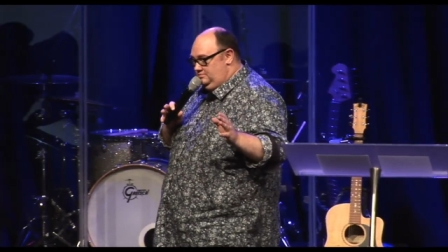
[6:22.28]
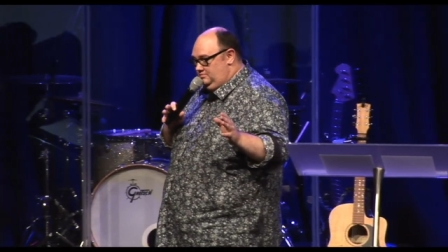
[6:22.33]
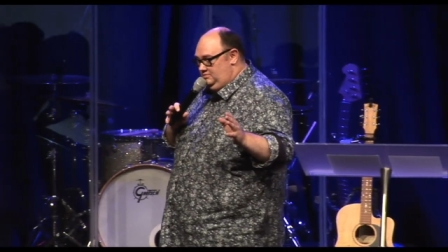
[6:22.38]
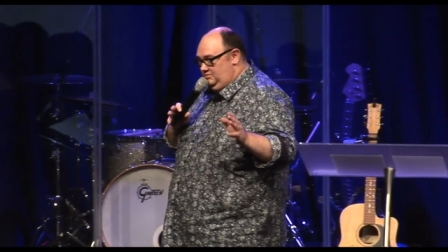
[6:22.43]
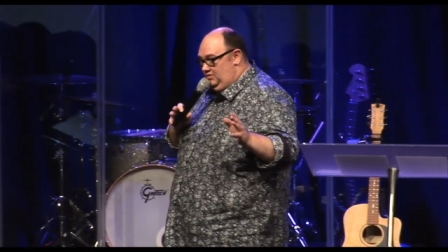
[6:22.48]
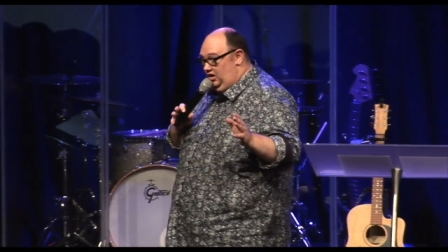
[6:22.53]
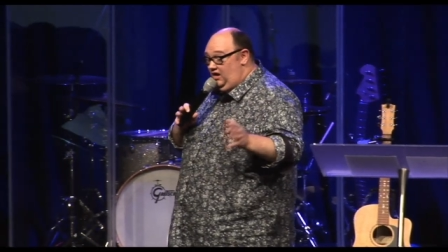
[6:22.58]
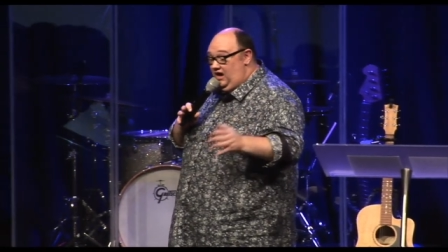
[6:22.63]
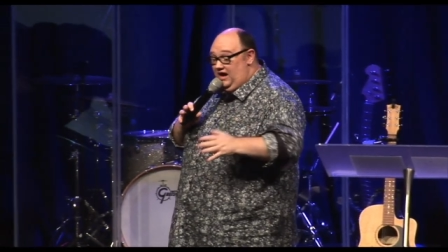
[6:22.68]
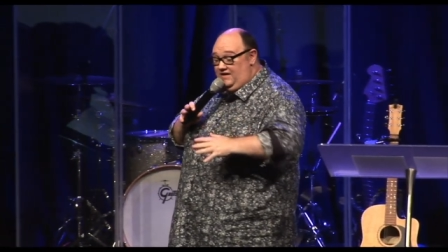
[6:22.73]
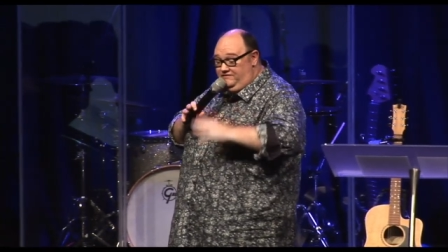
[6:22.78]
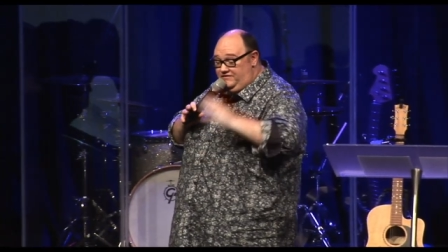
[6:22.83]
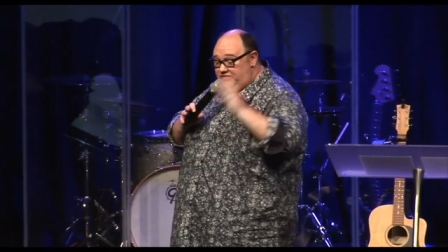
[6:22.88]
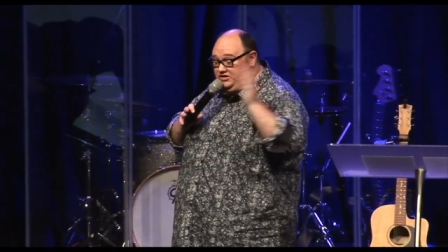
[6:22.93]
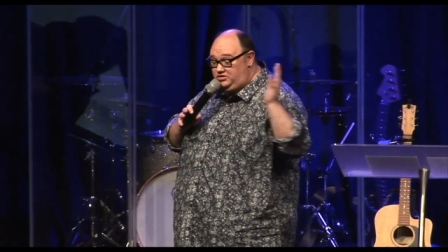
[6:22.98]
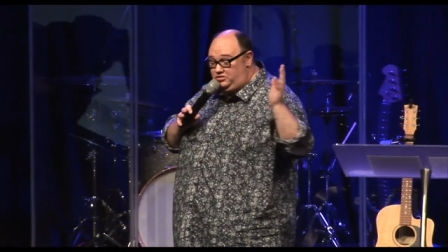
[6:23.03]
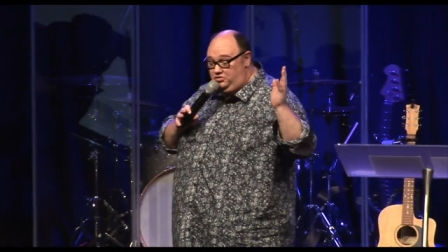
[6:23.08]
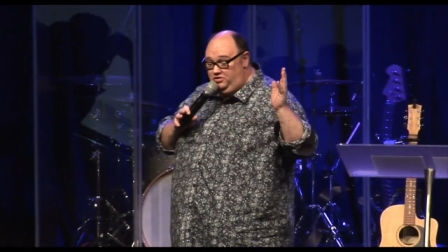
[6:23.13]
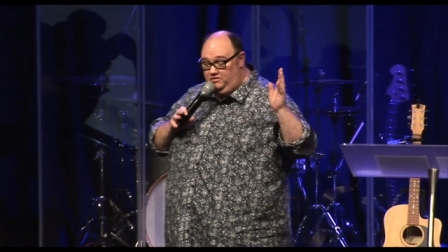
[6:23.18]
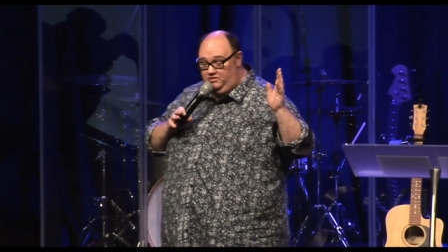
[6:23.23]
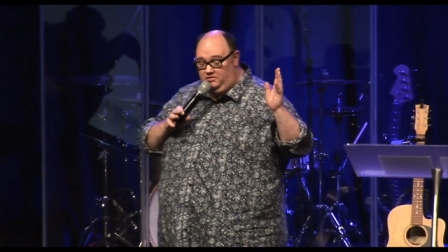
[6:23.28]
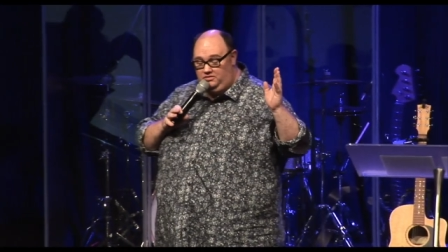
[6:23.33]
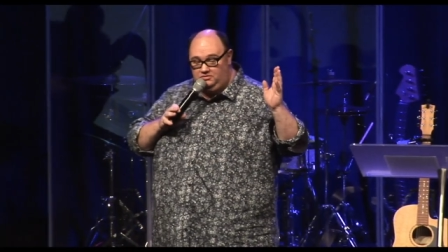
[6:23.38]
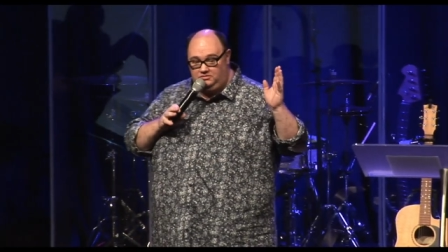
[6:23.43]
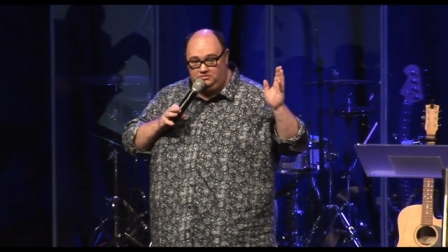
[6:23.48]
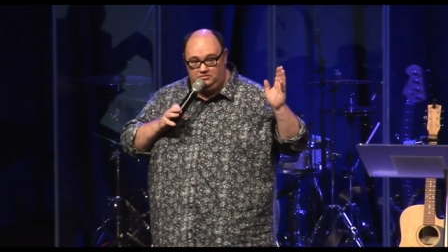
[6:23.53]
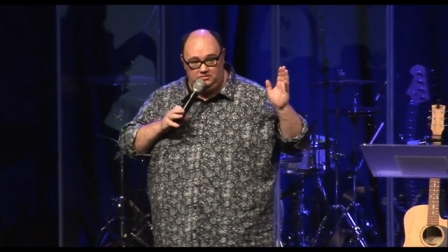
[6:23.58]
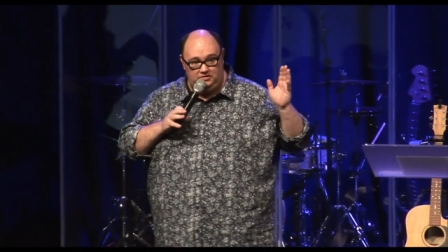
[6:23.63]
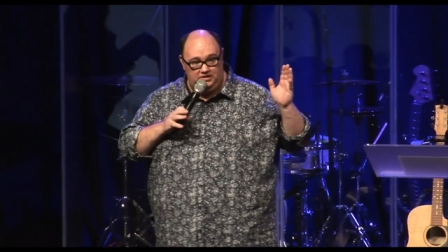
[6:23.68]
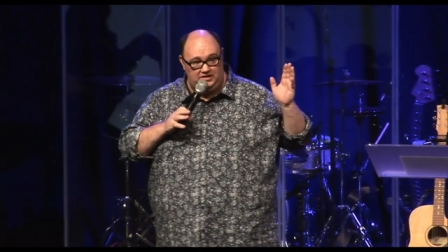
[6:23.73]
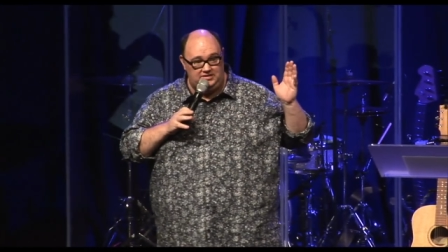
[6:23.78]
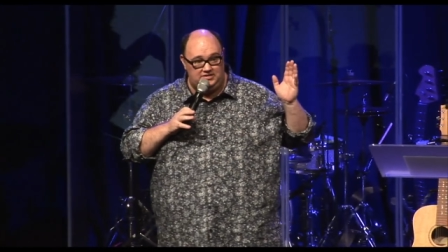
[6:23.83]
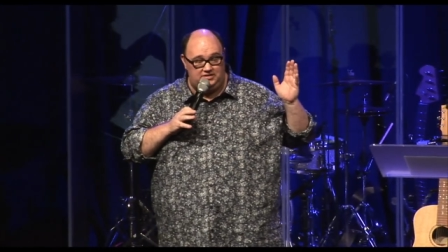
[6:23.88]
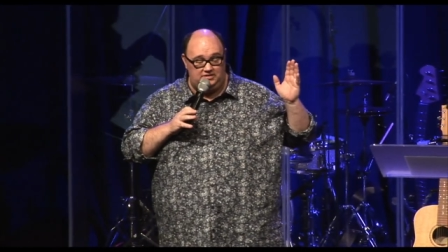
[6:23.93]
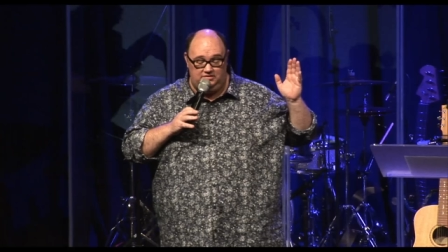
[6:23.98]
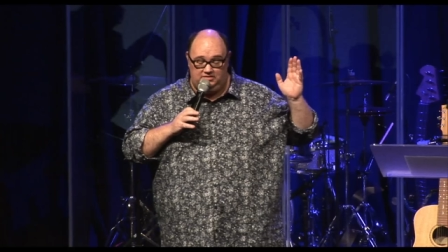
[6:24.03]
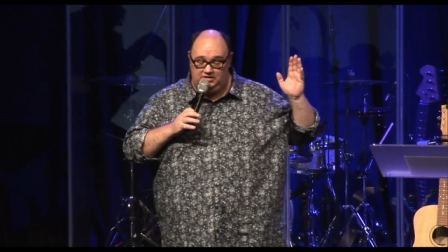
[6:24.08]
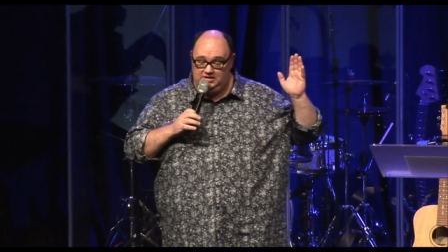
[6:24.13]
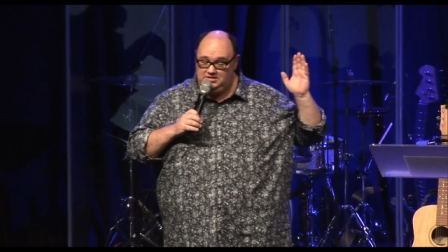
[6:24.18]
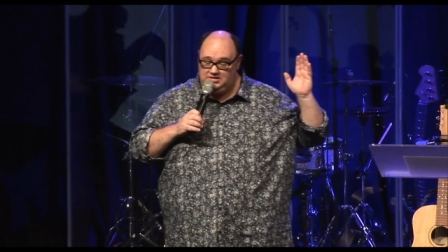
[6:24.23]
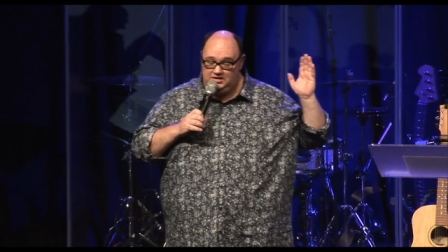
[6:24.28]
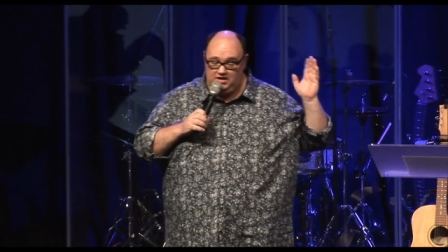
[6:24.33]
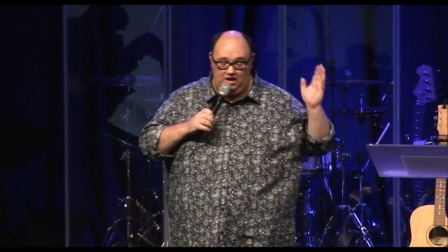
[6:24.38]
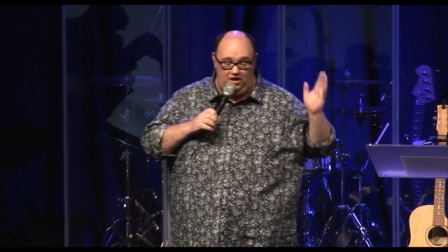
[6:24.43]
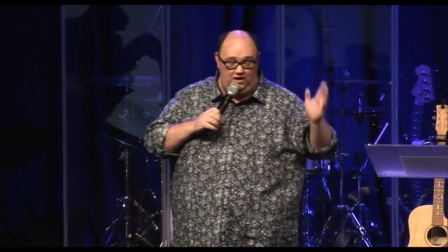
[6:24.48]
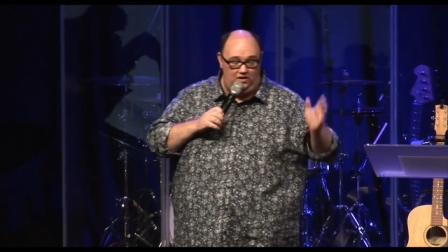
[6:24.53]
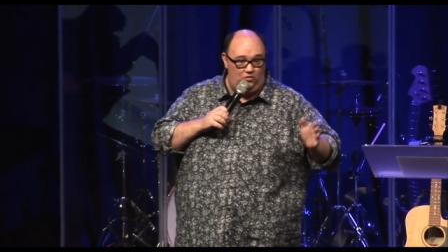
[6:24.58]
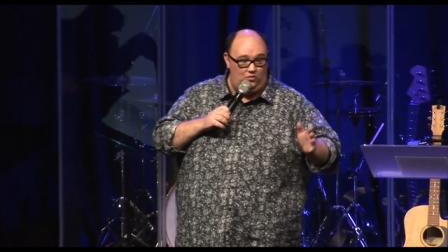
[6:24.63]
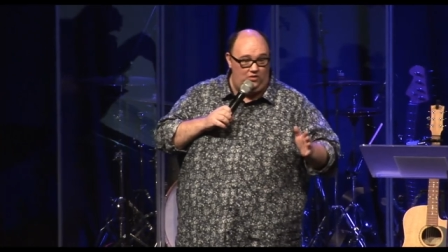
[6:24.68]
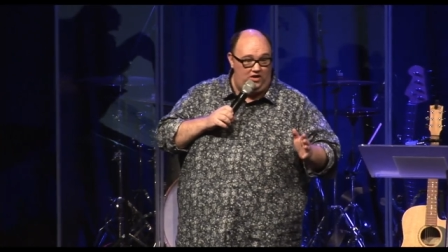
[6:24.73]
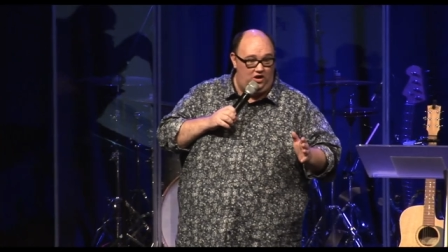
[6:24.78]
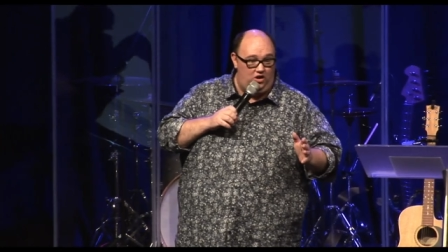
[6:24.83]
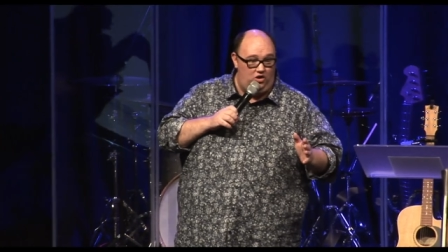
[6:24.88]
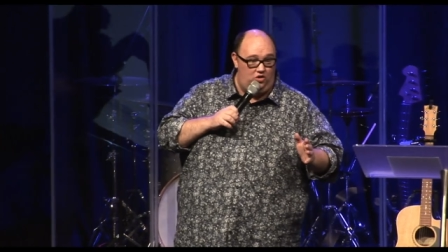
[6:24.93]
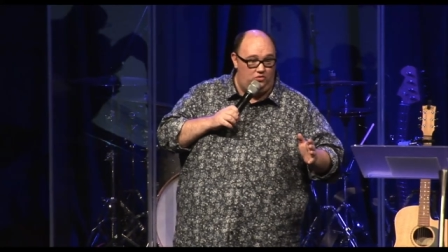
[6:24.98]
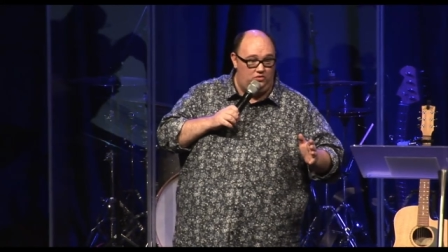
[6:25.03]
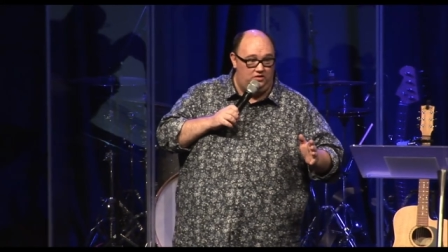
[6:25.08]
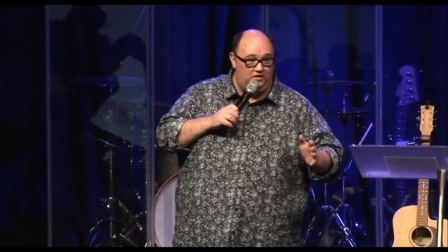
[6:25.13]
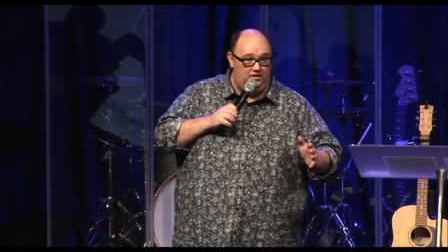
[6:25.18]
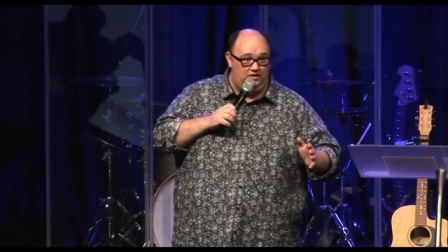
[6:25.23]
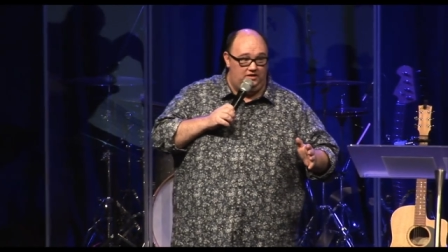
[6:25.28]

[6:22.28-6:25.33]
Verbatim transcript: Life is good. He's, things are going well.